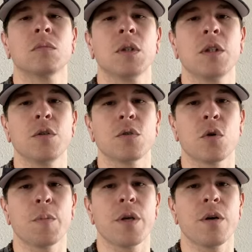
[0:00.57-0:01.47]
Hello,
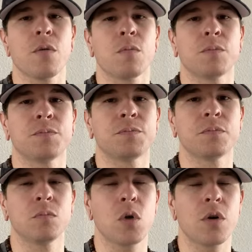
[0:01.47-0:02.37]
Scorpio.
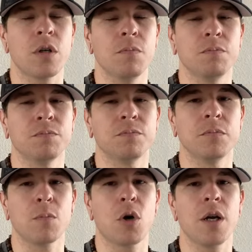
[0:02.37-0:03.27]
Welcome.
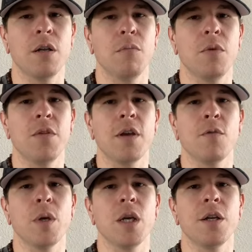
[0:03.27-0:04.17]
I'm Ryan. Thank you
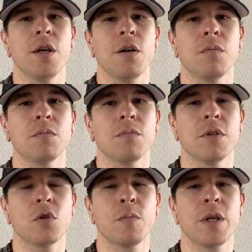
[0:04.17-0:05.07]
for being here.
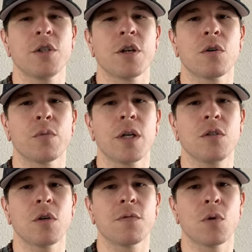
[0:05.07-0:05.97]
It's going to be a general reading,
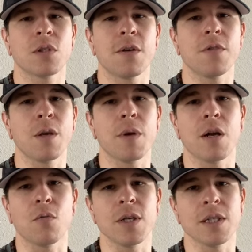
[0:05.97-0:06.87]
so of course everything may
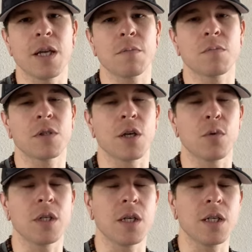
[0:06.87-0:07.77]
not resonate. Take
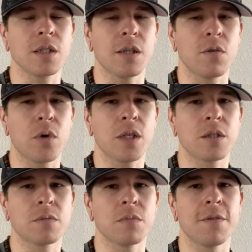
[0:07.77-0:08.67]
what does and leave the
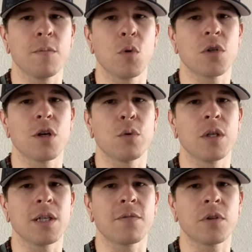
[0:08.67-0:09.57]
rest. And for more tarot
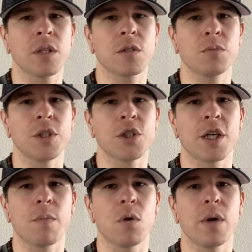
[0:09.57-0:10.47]
readings after this, please
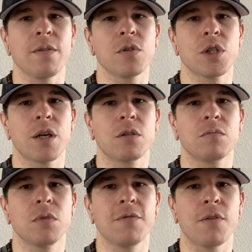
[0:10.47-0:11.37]
check out my wife's
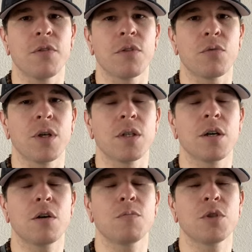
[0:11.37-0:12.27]
channel. It's probably the 3D
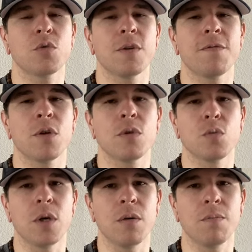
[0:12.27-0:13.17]
Tarot. She'll read for you as
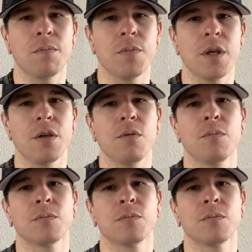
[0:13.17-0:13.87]
well. Thank you.